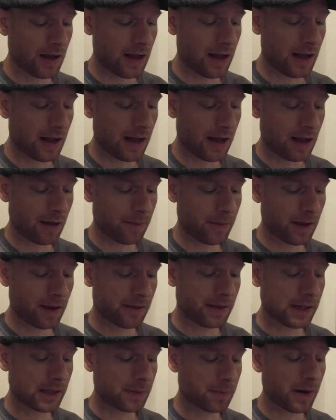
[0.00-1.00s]
Um,
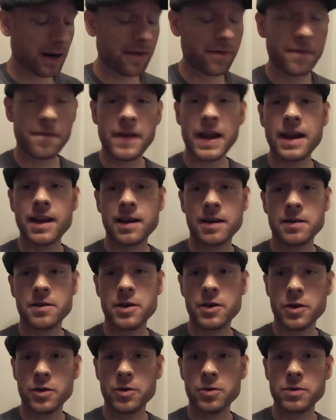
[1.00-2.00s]
they spread fake
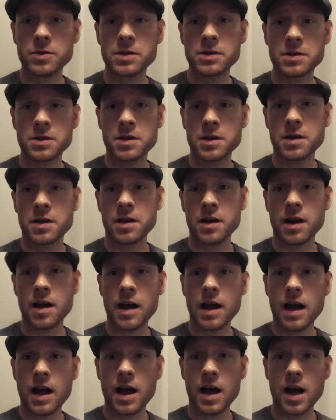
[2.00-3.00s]
news.
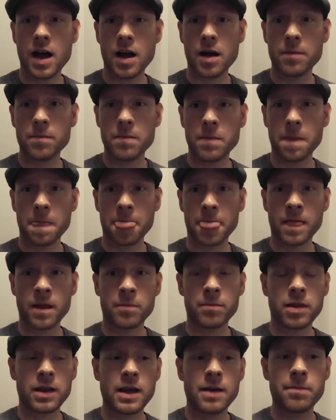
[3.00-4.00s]
Um,
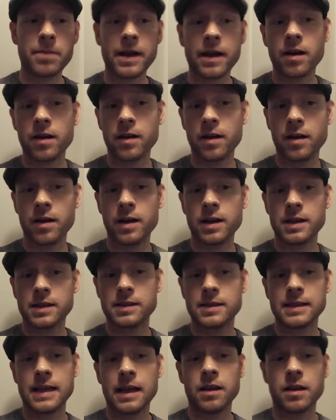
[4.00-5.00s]
Planned Parenthood is
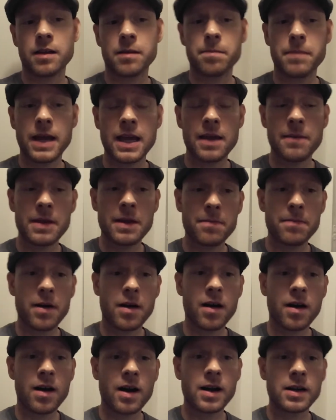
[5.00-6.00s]
selling baby
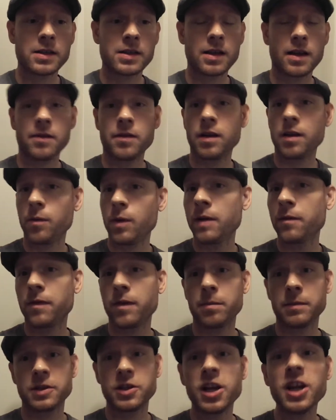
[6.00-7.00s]
parts. It went
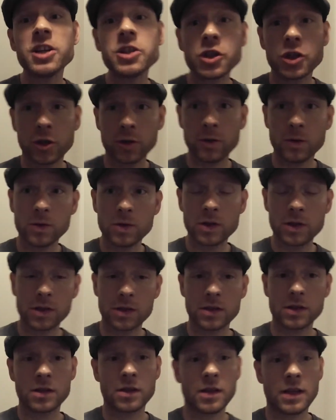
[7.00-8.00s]
from
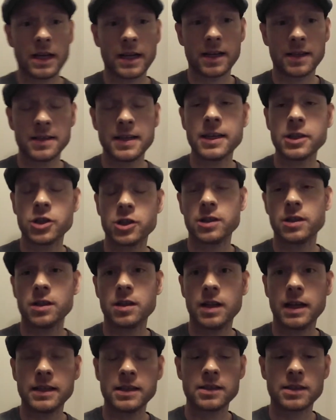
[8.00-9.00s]
tissues, like a tissue,
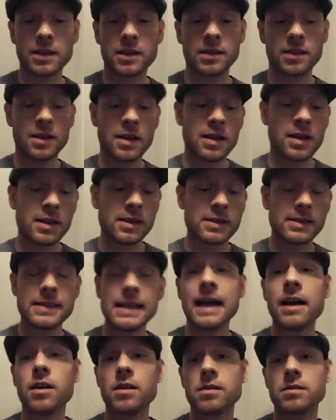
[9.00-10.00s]
like
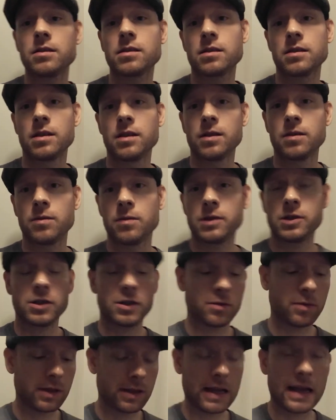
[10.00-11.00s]
cells, which
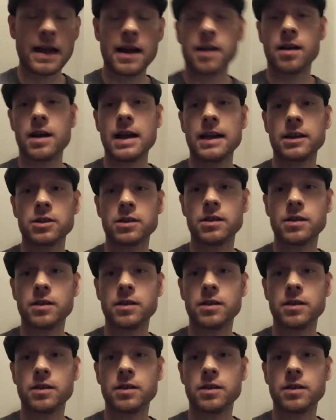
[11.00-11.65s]
is what they are actually